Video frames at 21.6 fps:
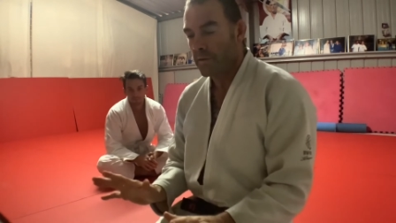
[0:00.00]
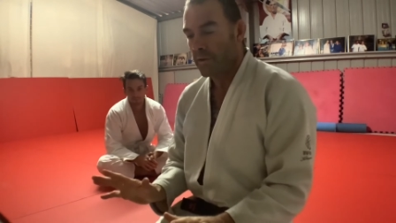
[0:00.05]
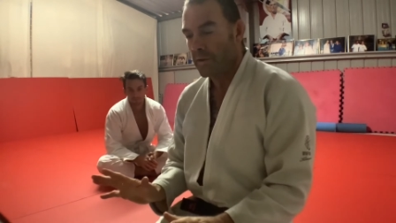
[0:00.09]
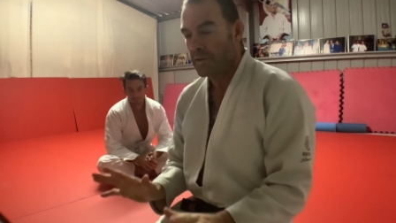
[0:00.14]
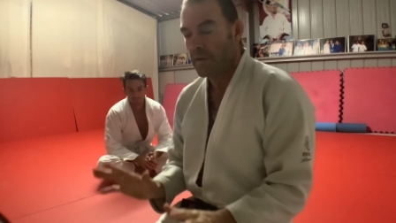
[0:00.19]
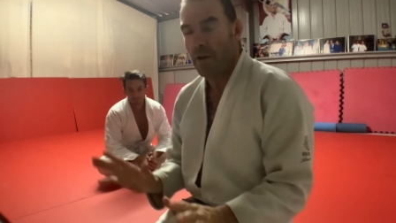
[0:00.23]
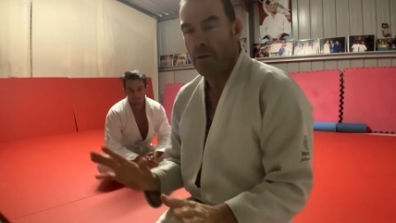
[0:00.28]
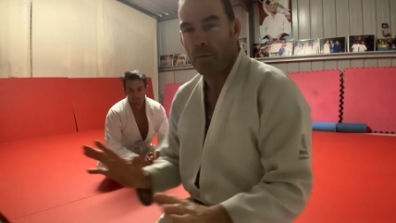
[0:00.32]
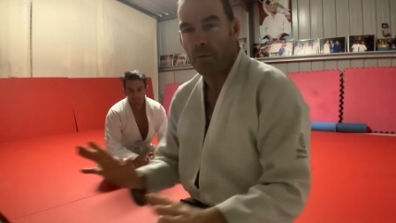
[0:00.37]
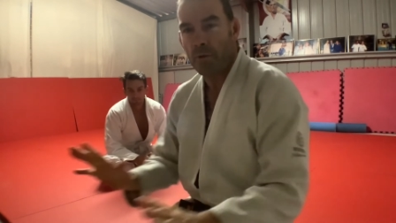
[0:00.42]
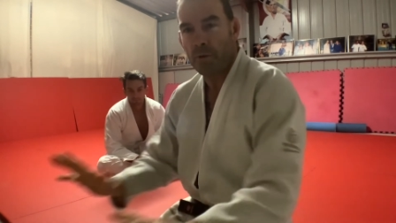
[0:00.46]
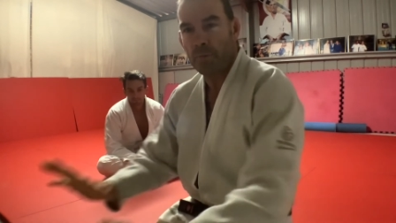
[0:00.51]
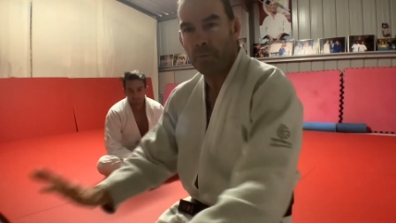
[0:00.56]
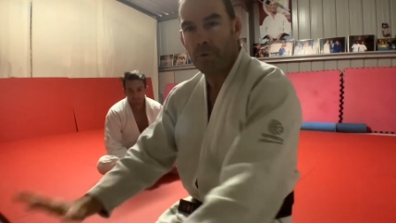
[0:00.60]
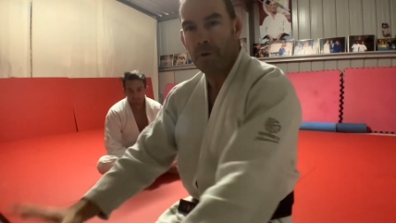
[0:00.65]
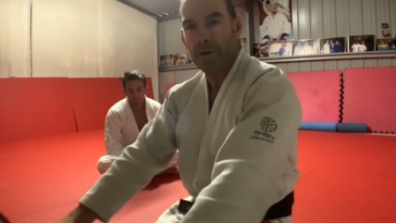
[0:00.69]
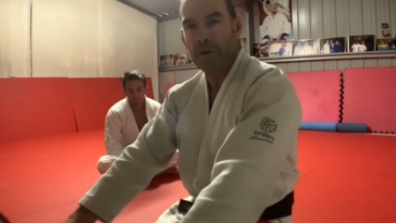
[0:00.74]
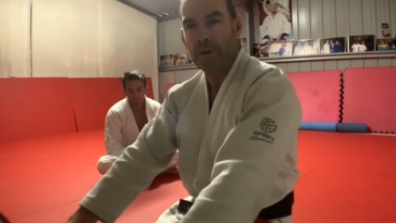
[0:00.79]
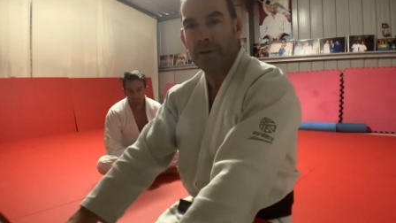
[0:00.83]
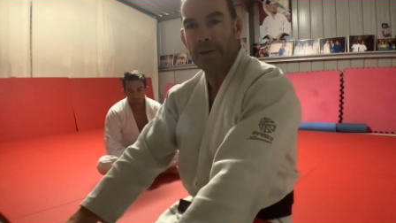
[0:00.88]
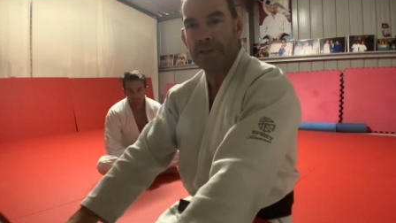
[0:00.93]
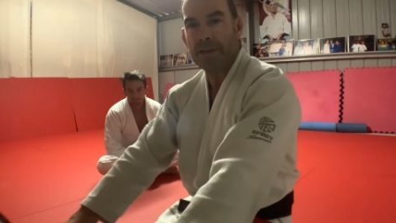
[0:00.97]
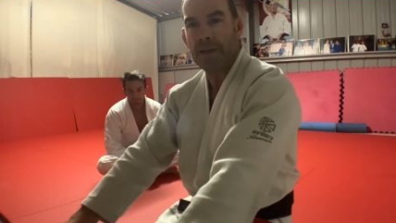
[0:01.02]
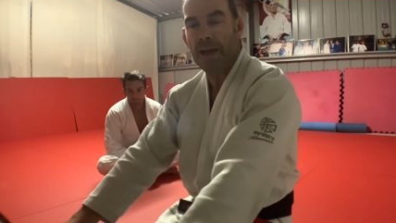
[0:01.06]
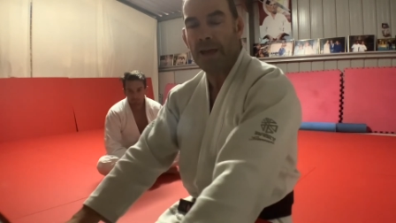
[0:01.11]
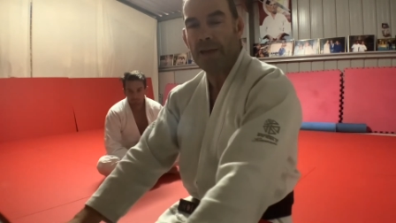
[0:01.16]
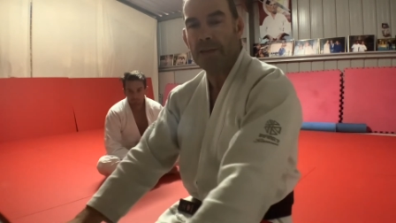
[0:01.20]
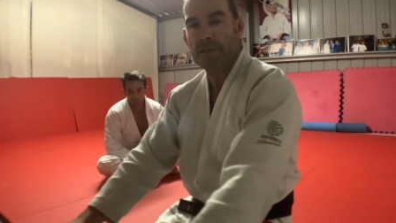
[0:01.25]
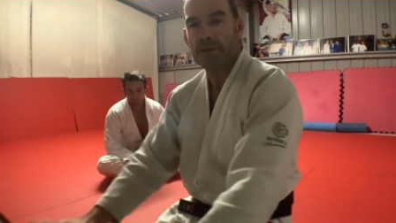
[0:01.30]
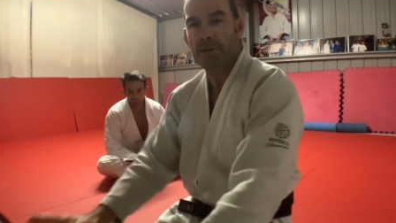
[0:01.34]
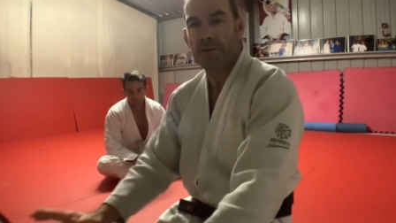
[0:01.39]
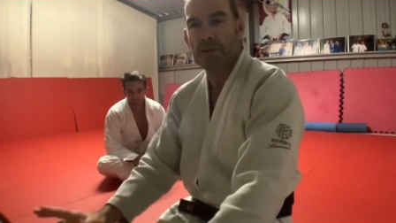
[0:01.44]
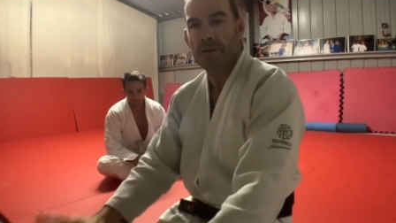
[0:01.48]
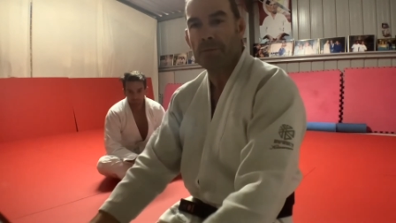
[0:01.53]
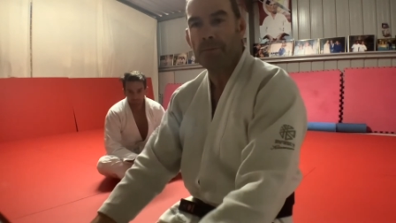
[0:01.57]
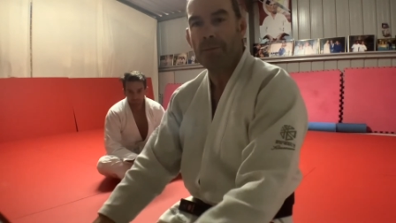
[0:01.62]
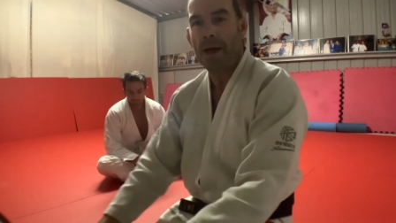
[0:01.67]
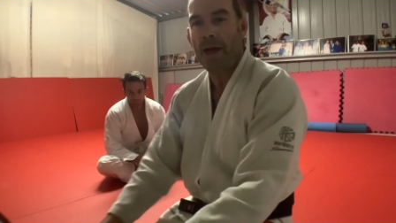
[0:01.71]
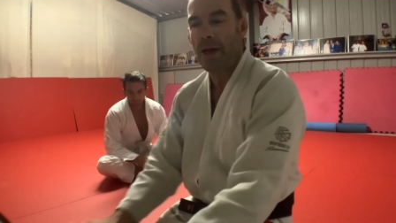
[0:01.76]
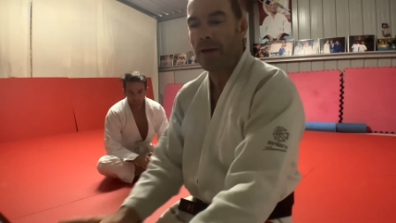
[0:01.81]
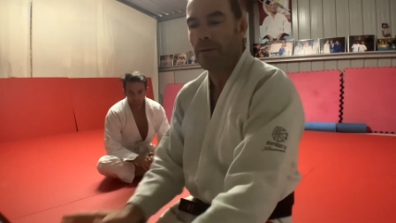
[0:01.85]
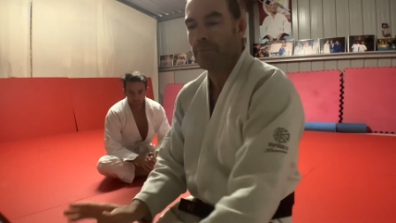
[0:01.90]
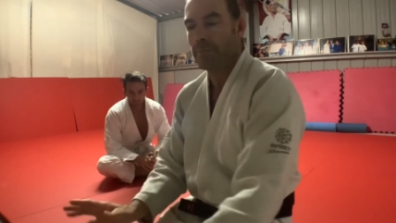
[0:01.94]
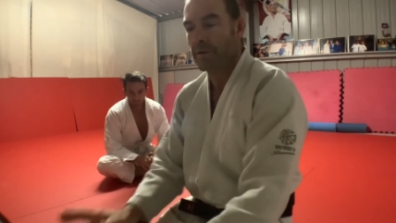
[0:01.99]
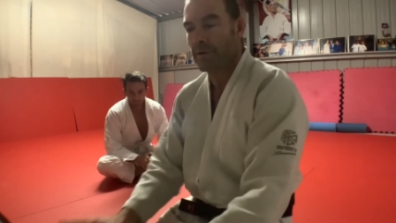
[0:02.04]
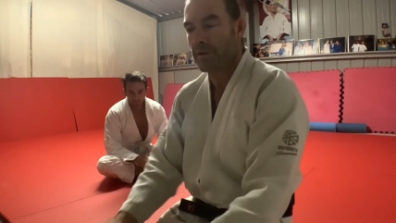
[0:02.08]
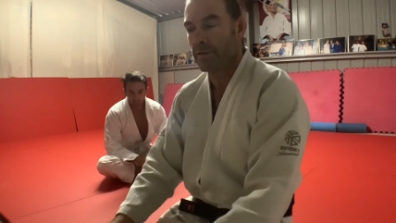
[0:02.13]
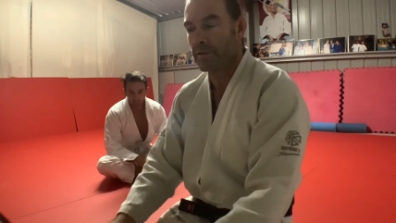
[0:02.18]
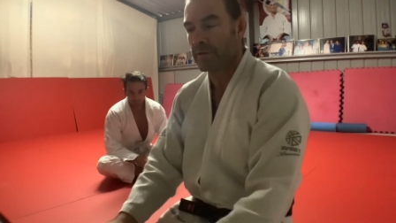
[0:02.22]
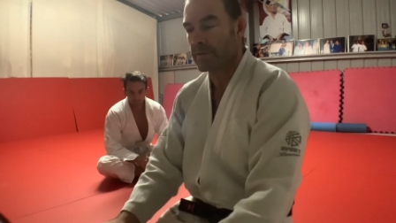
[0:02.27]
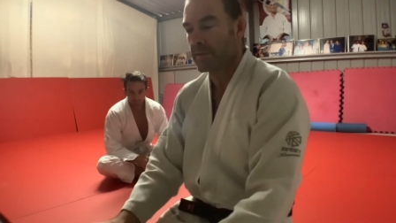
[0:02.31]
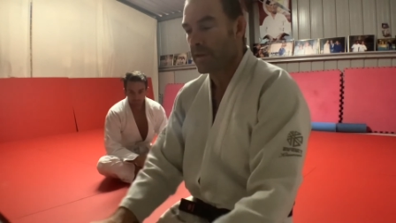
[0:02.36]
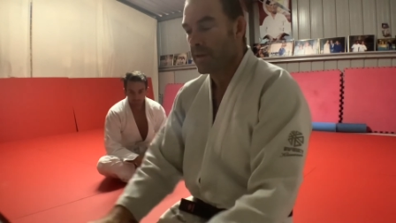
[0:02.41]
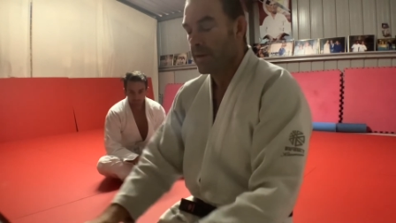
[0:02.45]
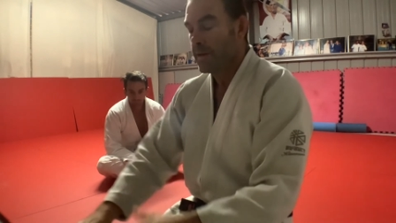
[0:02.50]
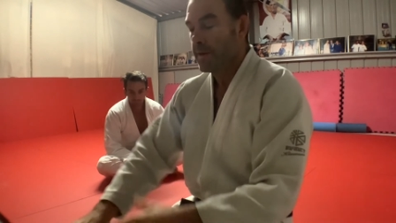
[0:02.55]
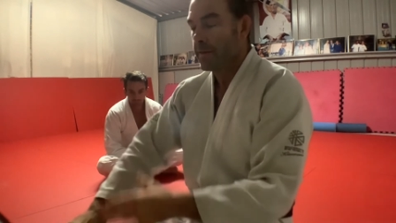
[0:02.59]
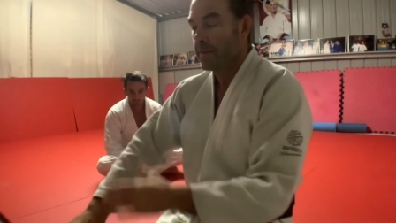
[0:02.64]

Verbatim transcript: I don't want him putting his hands on the mat because